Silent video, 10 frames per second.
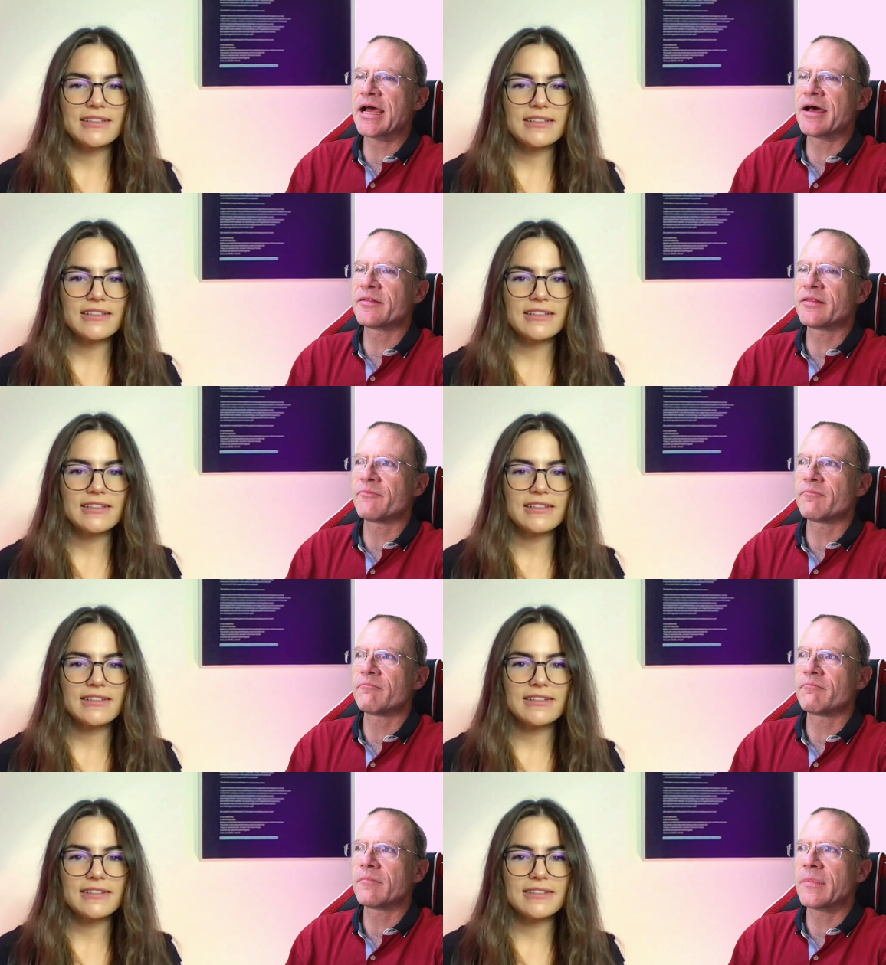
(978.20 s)
Speaker 1: I had
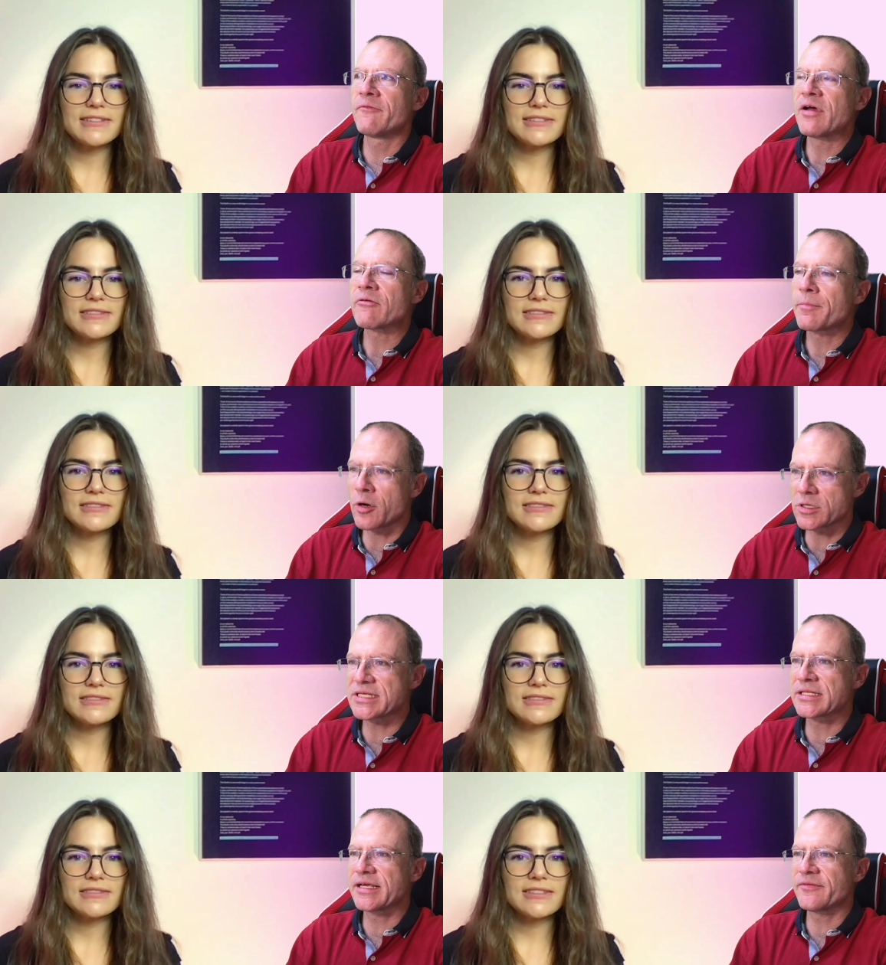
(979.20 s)
a very
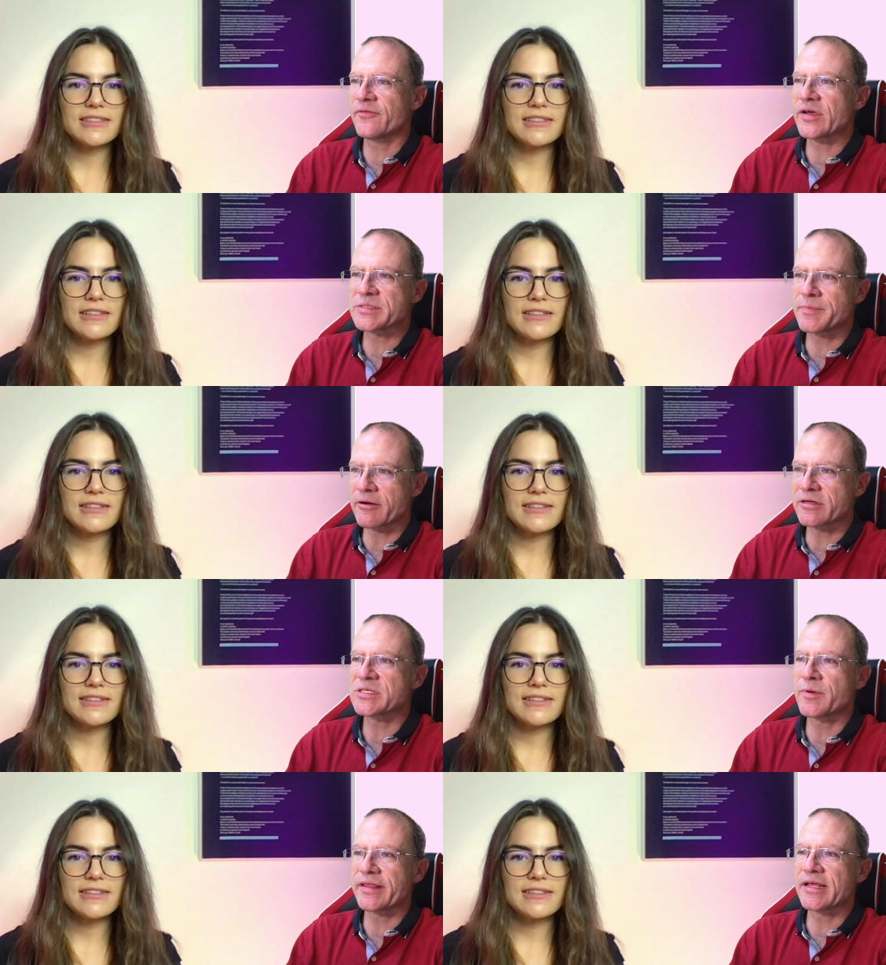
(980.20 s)
positive
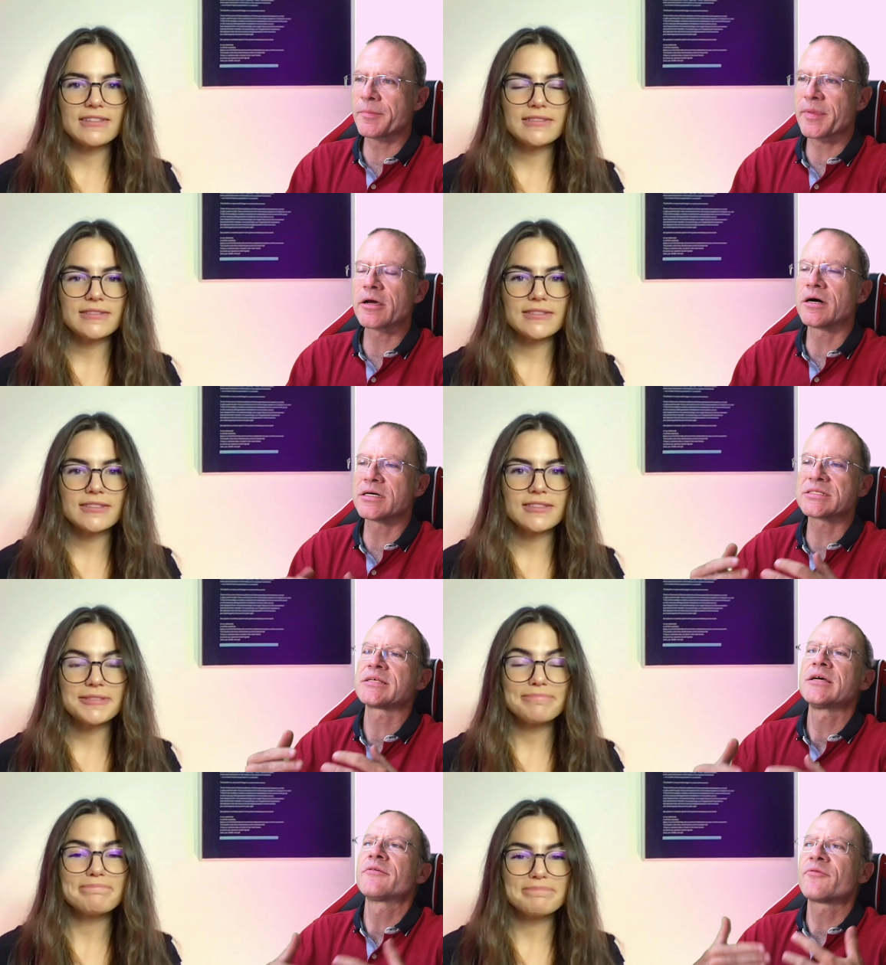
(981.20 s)
experience with it, because
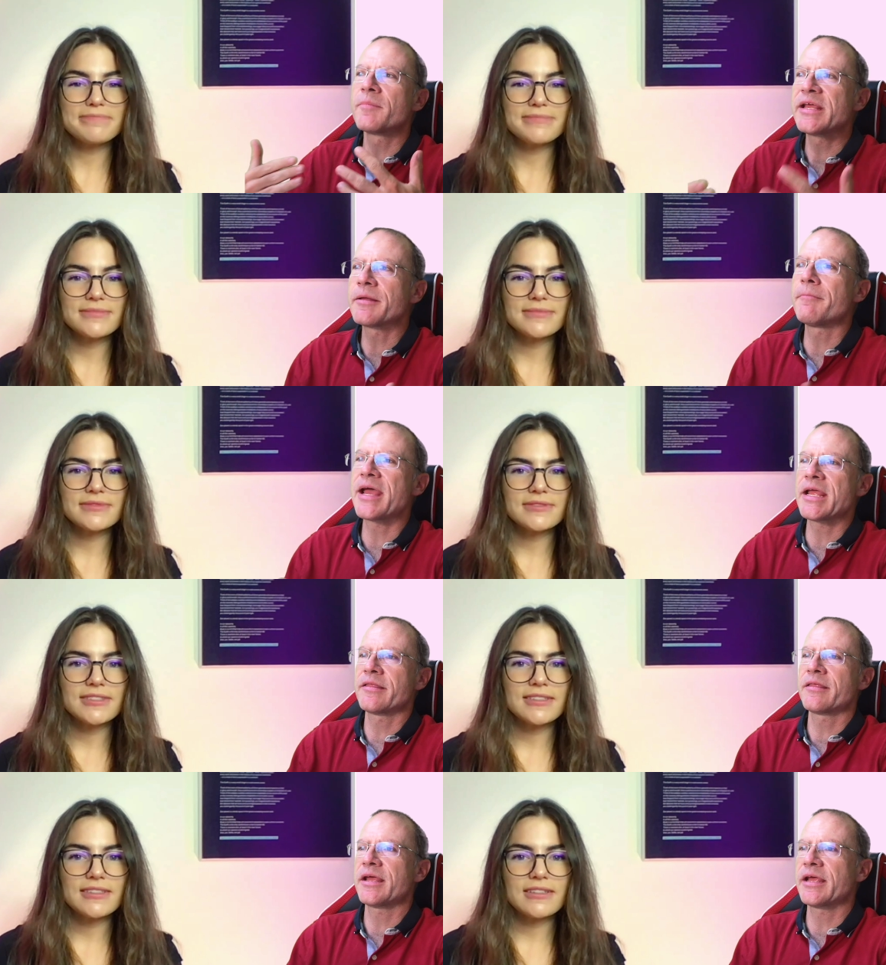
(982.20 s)
for me the main
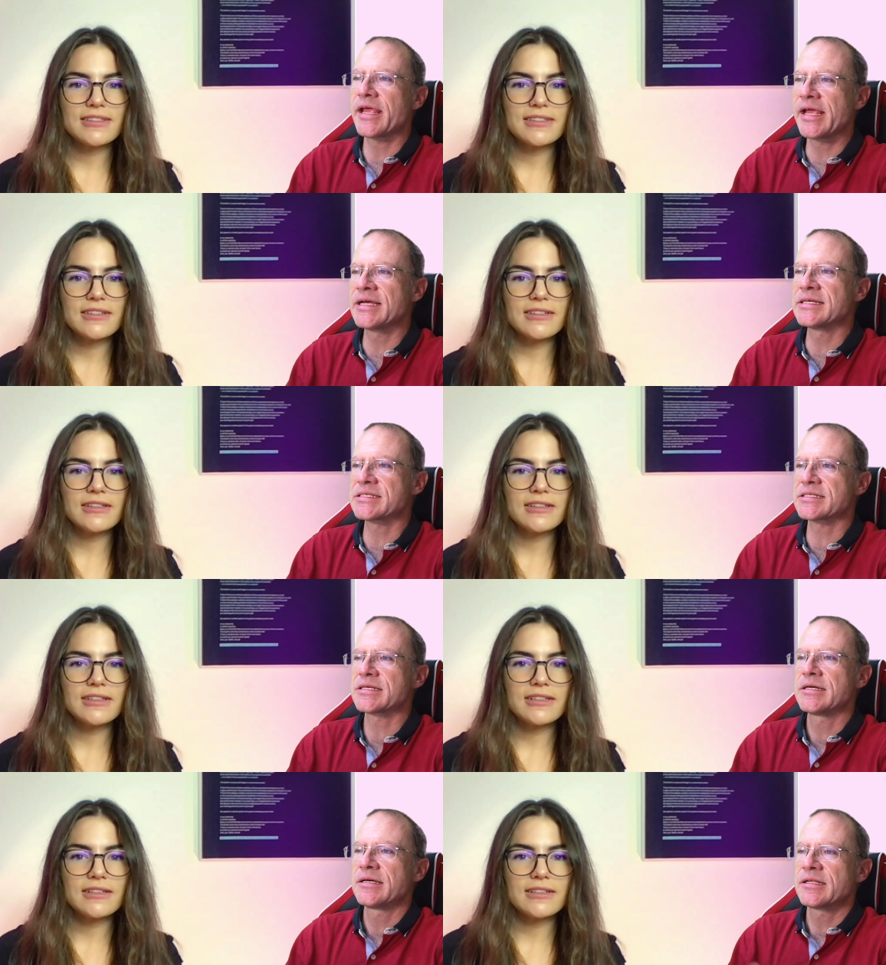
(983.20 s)
thing is
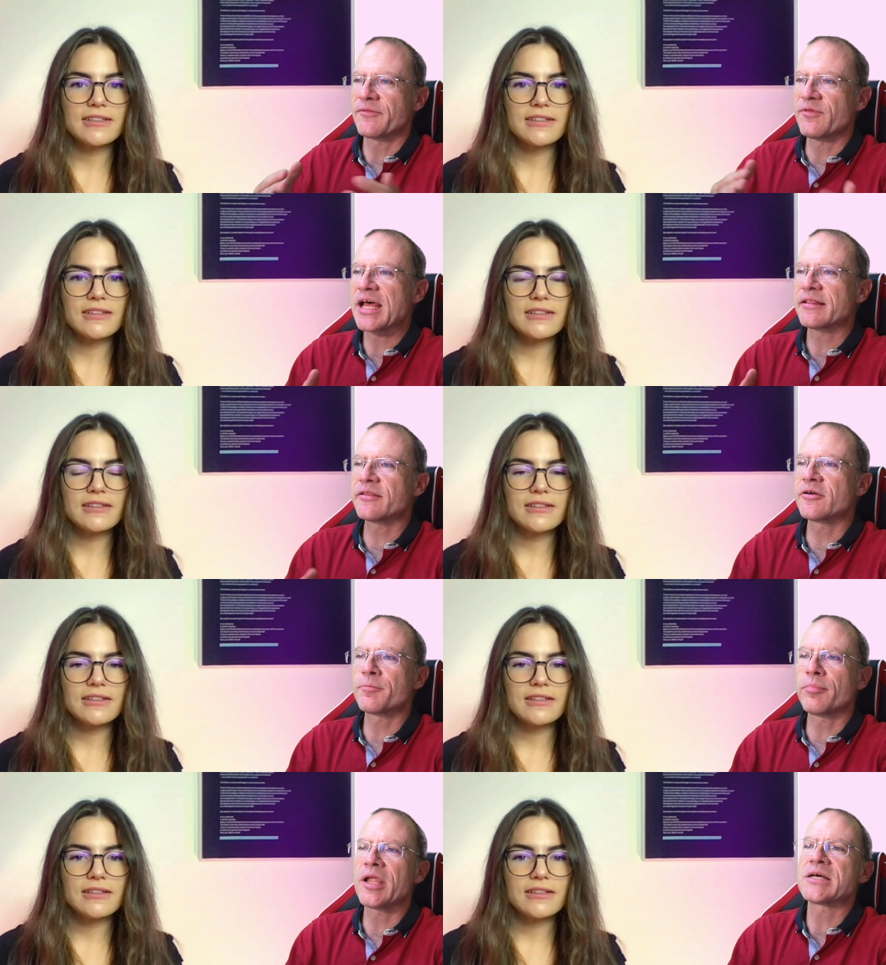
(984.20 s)
the flattener
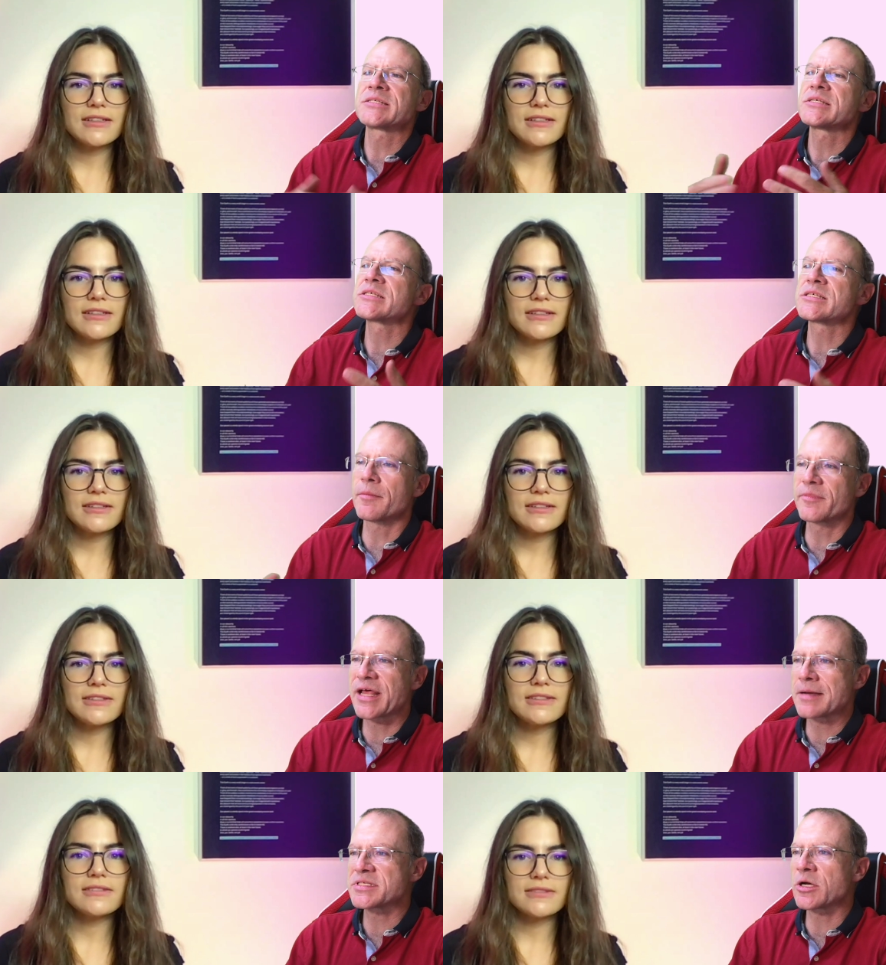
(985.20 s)
plus
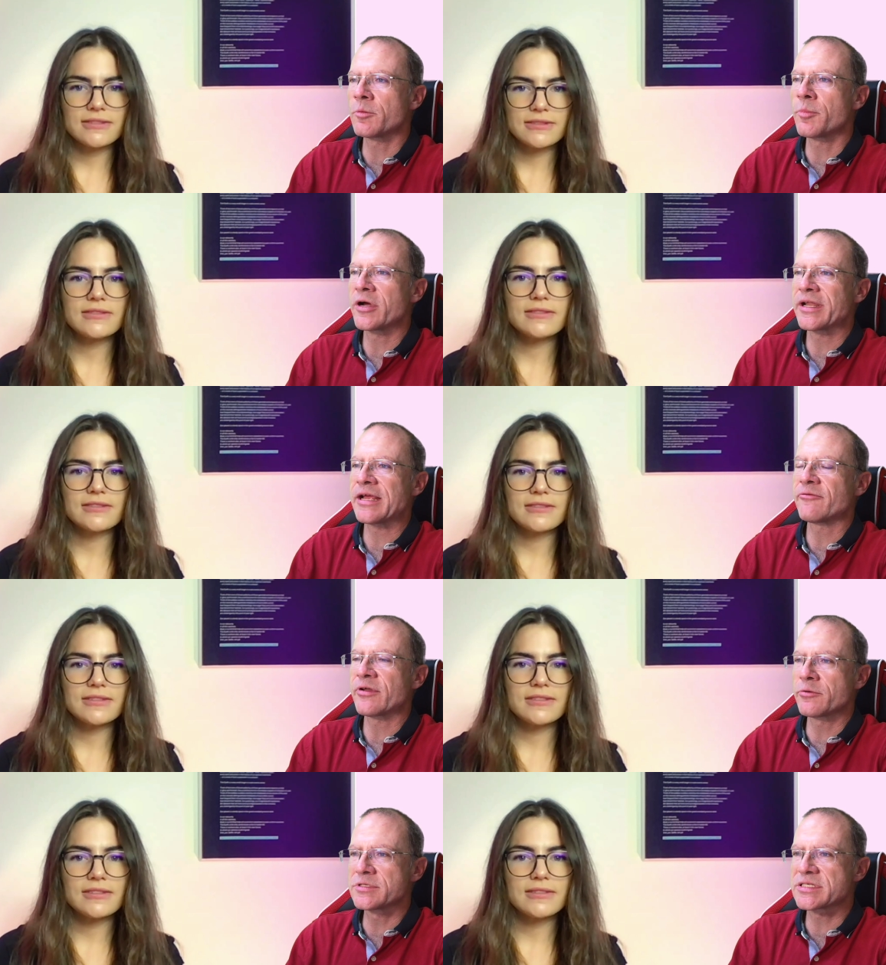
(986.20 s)
sometimes the zero point eight
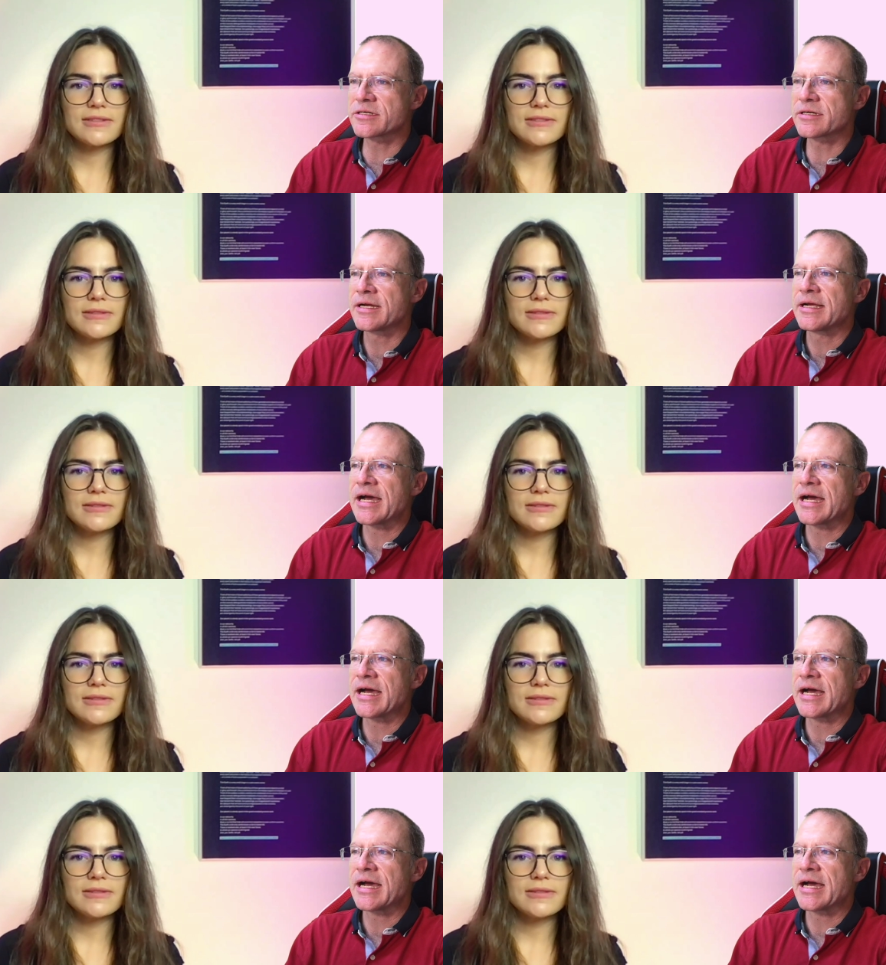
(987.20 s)
reducer.